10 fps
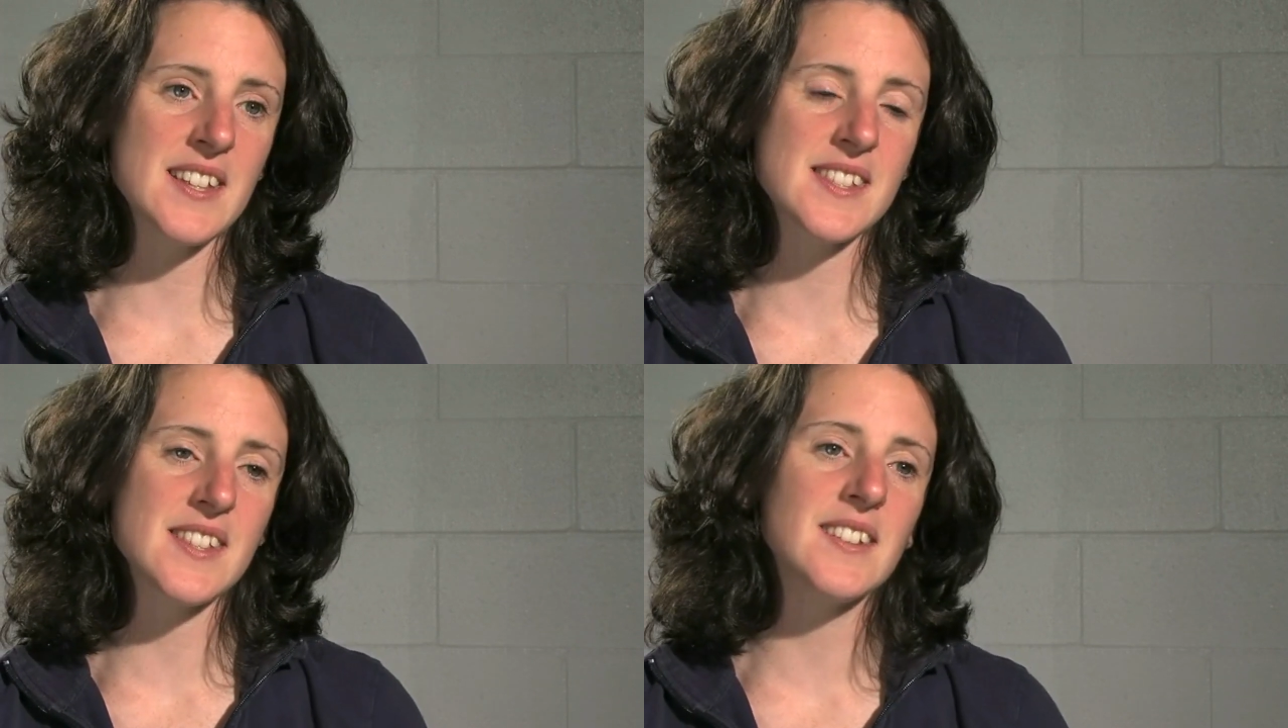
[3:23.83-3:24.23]

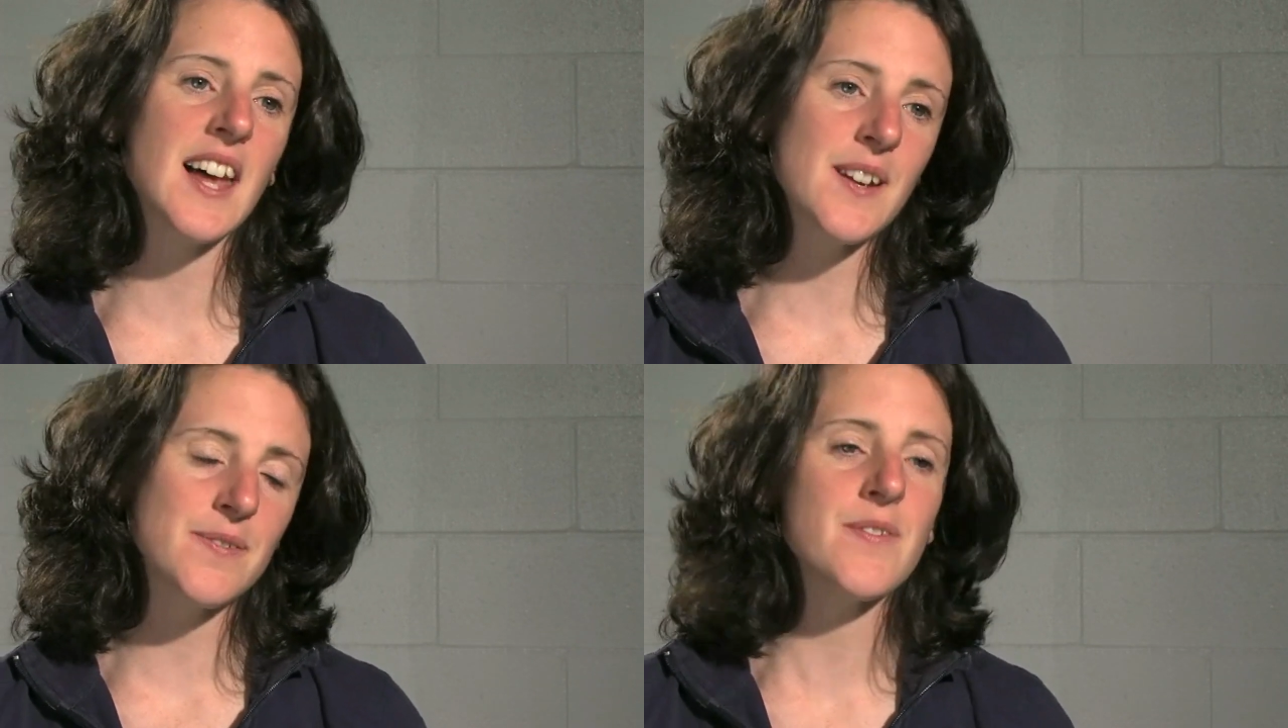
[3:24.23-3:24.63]
It's the
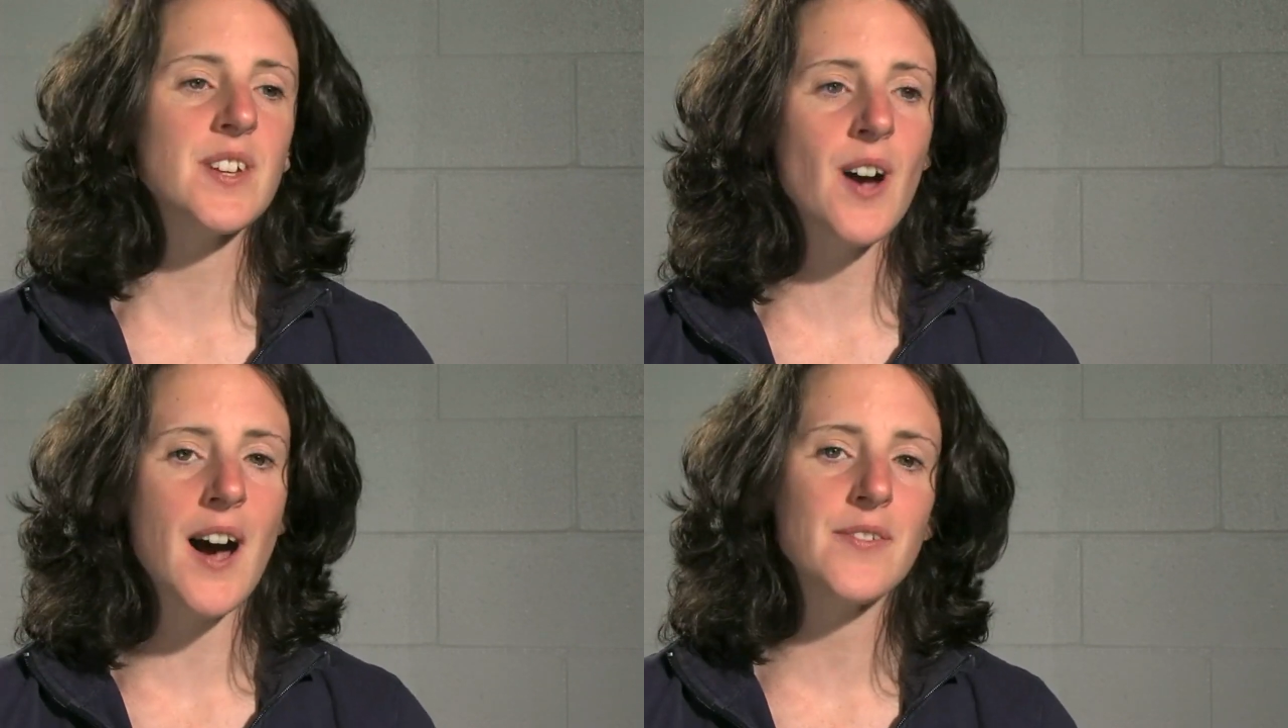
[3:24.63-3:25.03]
life of
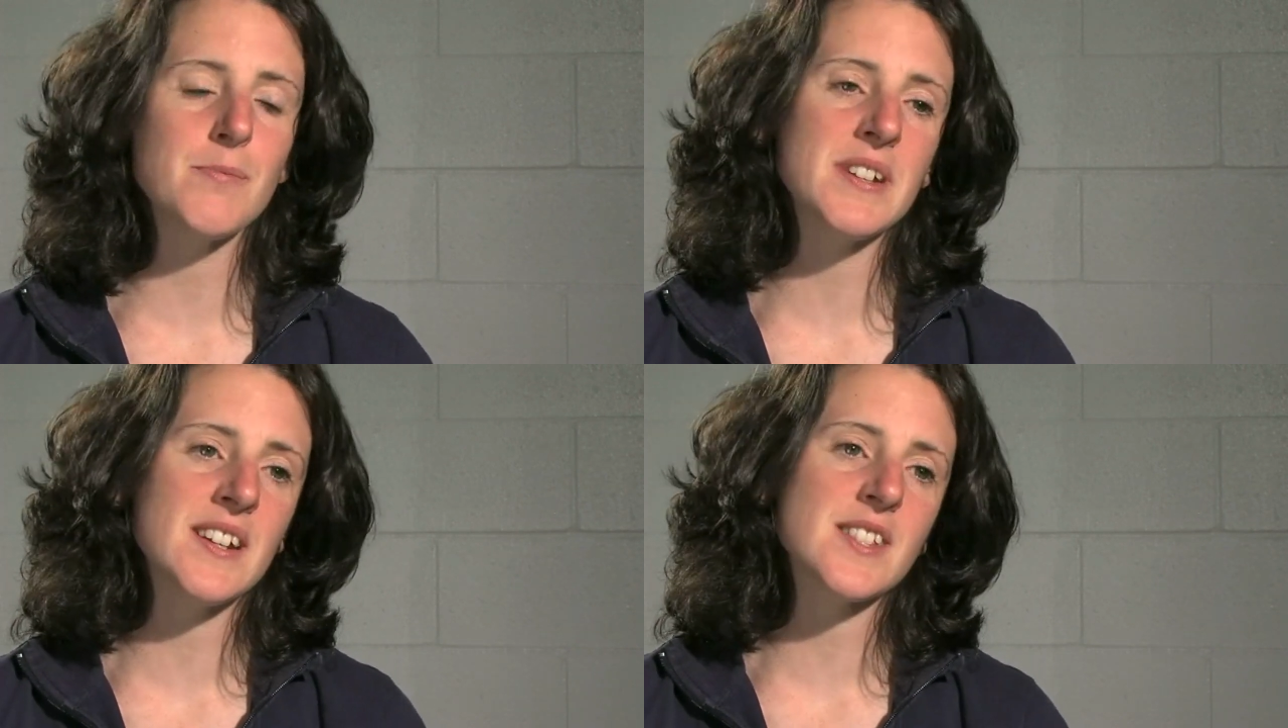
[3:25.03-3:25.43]
the
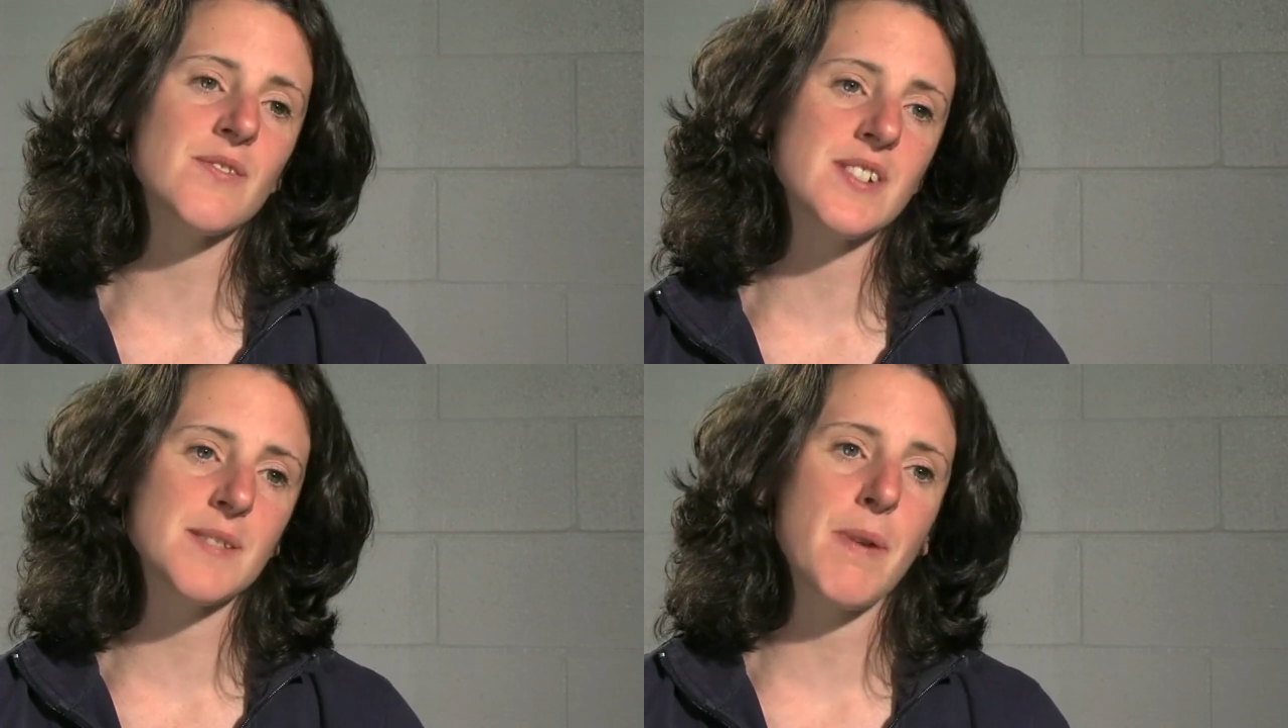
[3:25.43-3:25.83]
coffee bean,
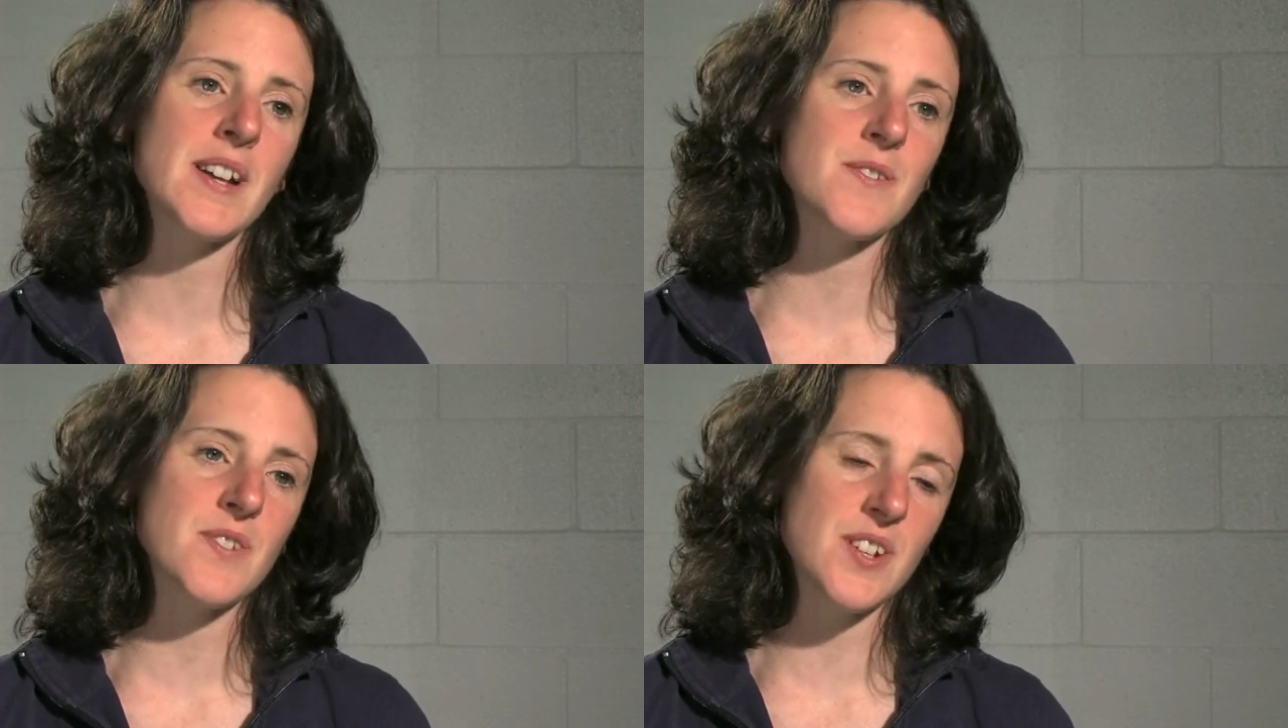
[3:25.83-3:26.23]
it's the
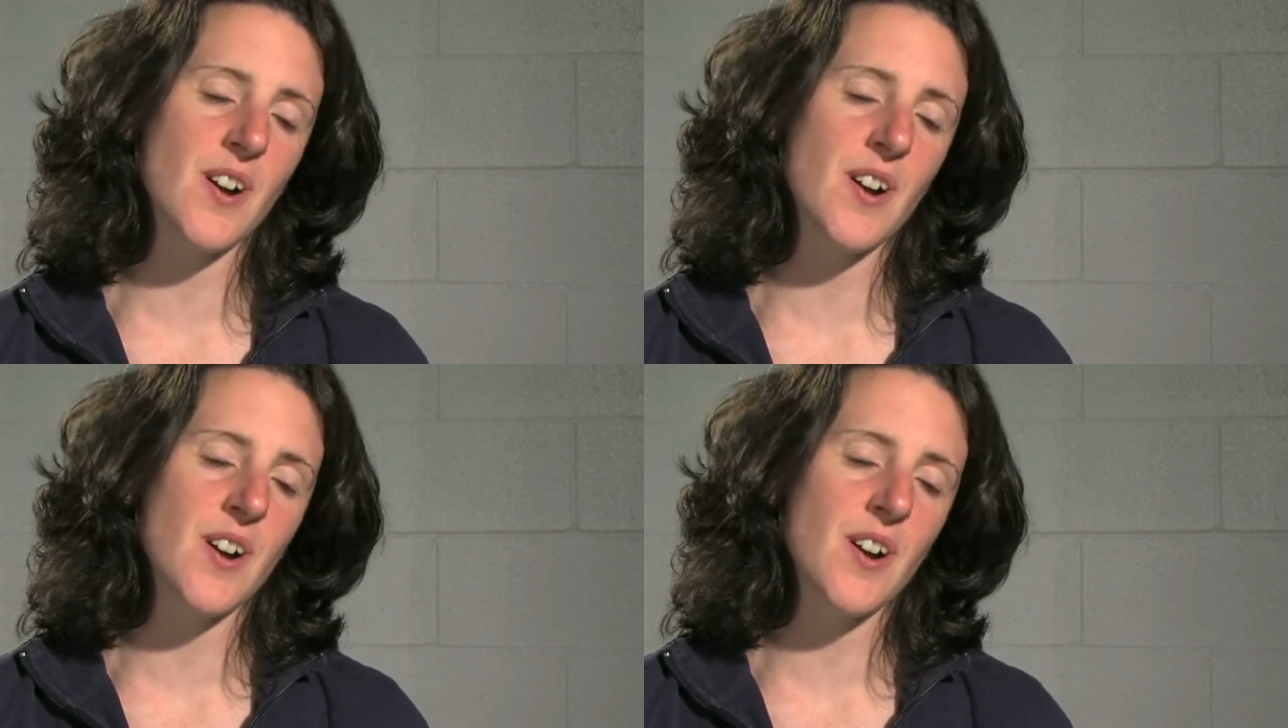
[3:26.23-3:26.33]
respect for the